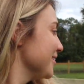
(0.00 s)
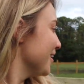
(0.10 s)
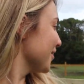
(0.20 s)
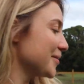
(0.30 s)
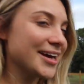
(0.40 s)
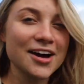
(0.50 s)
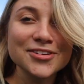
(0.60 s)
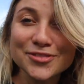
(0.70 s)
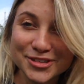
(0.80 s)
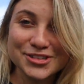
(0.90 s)
now that we
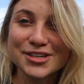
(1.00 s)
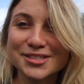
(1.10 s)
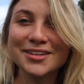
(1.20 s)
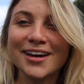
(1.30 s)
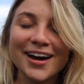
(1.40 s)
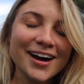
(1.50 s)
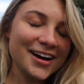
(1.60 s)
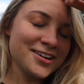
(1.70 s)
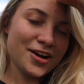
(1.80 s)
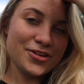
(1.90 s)
have even just
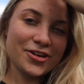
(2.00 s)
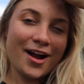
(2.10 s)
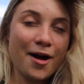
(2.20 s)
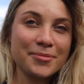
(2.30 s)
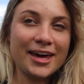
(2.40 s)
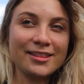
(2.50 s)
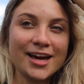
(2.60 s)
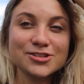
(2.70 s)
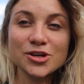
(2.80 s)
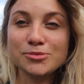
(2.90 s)
another gate latch.